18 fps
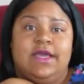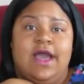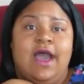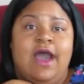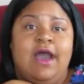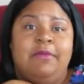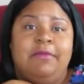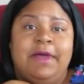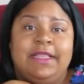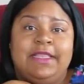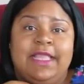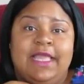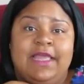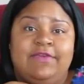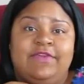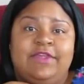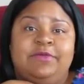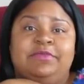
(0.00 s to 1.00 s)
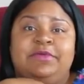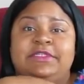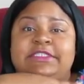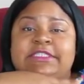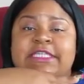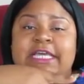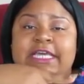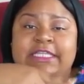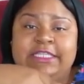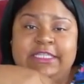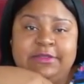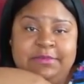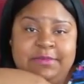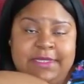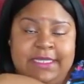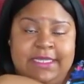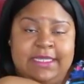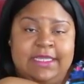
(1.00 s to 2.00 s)
All my life, he protected
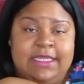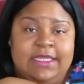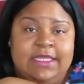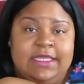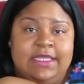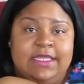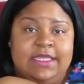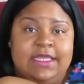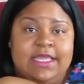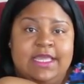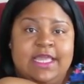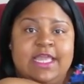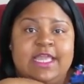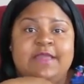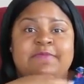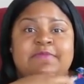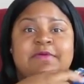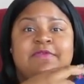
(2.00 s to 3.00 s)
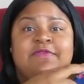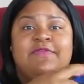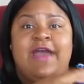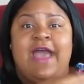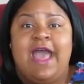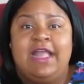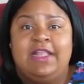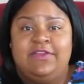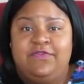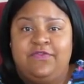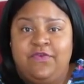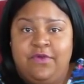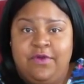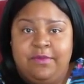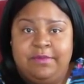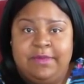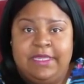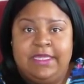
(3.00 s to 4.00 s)
me. He provided
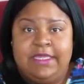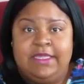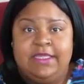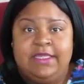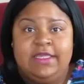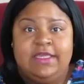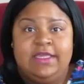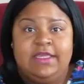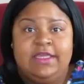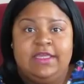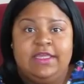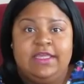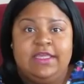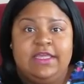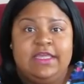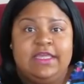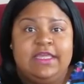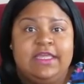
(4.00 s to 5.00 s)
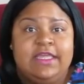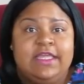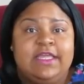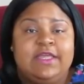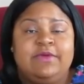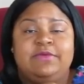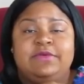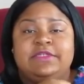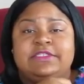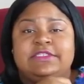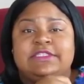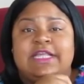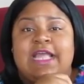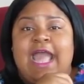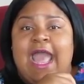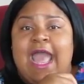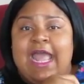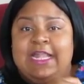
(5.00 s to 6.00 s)
for me. He was
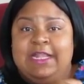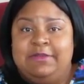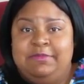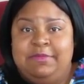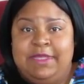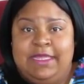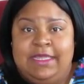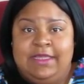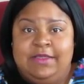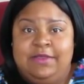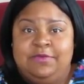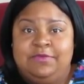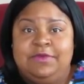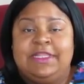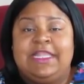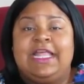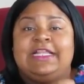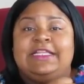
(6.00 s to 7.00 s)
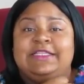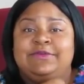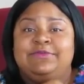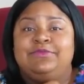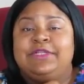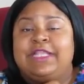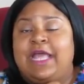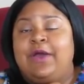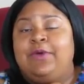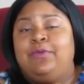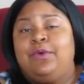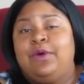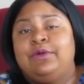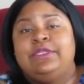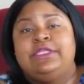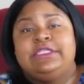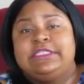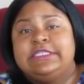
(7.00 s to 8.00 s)
guiding me when I
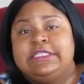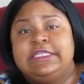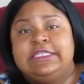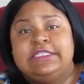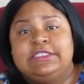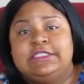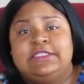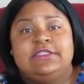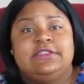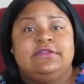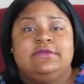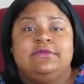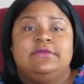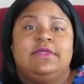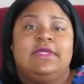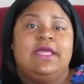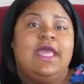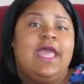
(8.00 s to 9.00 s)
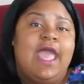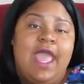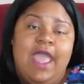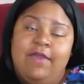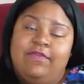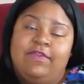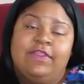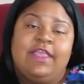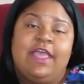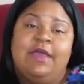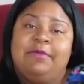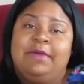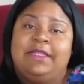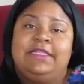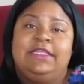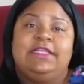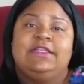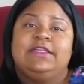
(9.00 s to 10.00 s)
wanted to listen. Half the time,
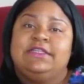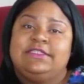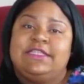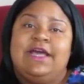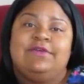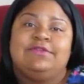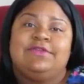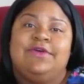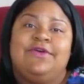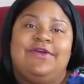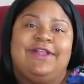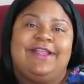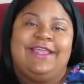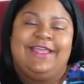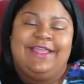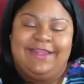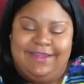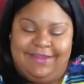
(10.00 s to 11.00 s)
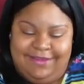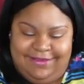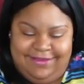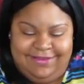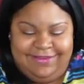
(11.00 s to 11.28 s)
I didn't because I was hard-headed.